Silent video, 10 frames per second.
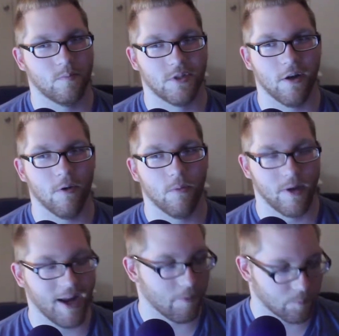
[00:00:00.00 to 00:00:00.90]
So,
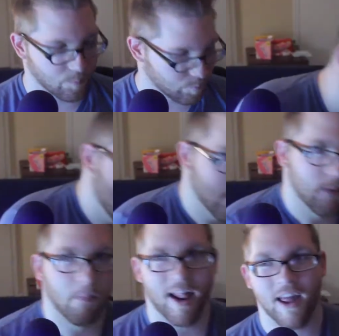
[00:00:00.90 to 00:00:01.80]
yeah.
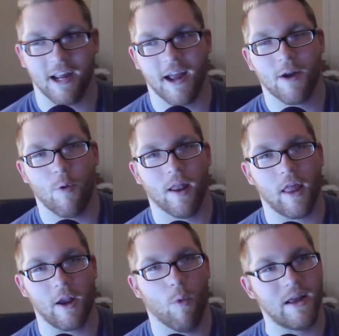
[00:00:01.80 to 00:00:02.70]
But I quite
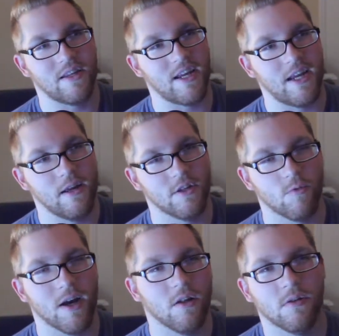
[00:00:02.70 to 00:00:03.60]
like white tea as
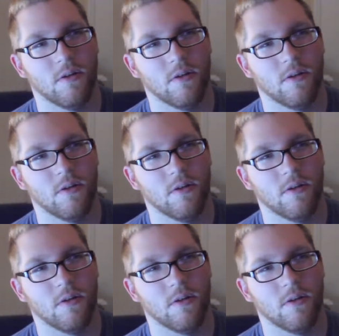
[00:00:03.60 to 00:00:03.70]
well.